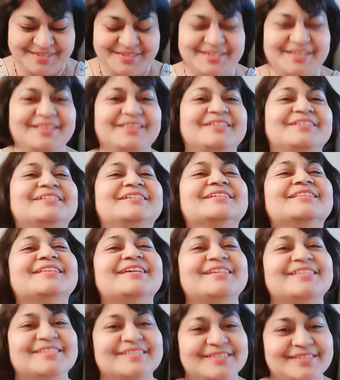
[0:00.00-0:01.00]
Till the earth
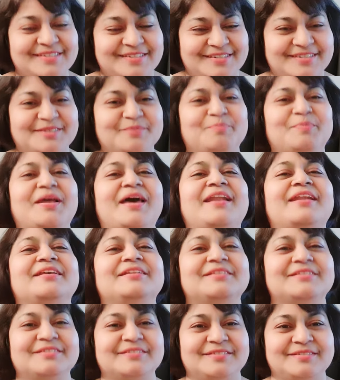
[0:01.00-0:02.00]
exists, the
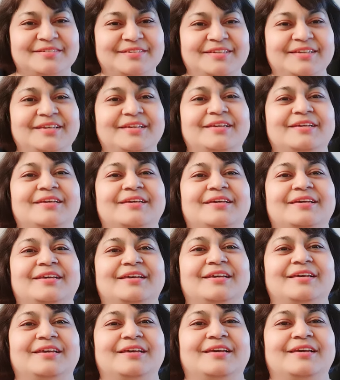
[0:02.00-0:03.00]
planet.
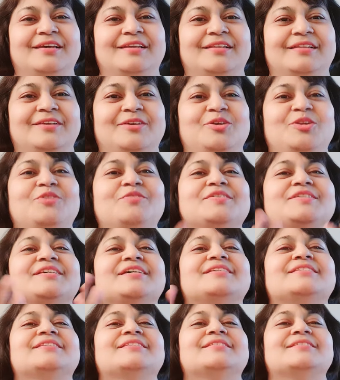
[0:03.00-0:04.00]
The universe
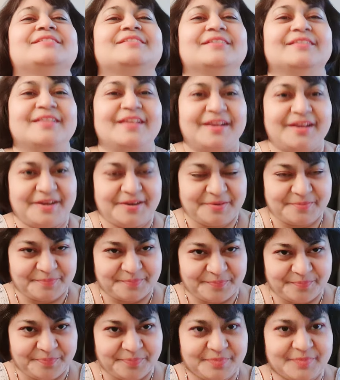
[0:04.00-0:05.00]
exists till then.
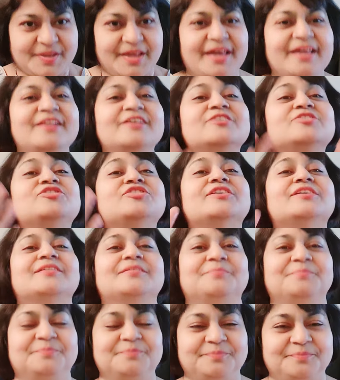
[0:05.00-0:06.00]
The energy,
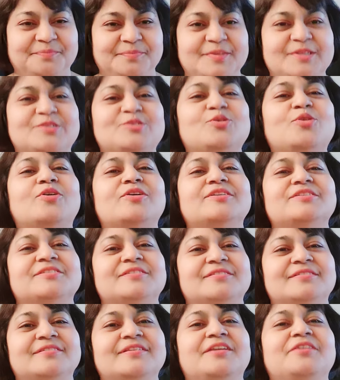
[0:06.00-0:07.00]
the
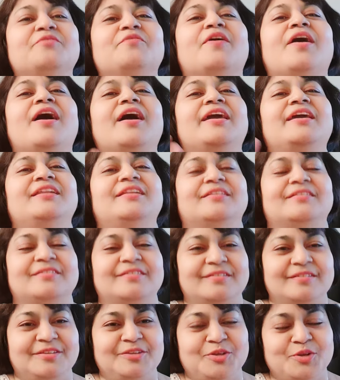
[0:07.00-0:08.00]
source, the divine
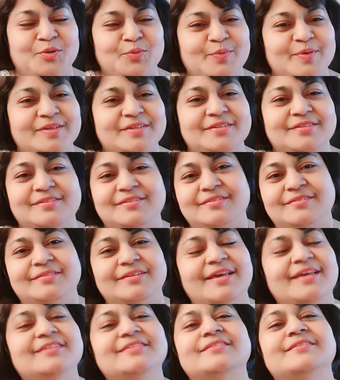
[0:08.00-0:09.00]
universe
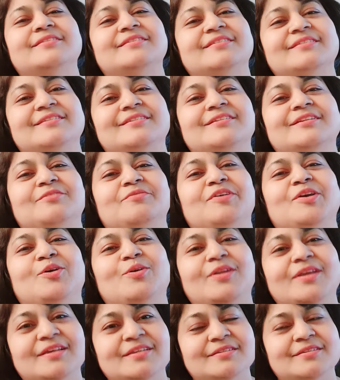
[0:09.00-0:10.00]
exists till we
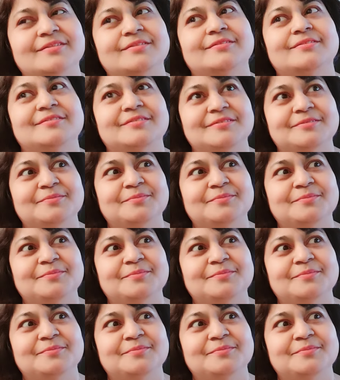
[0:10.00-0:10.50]
all exist.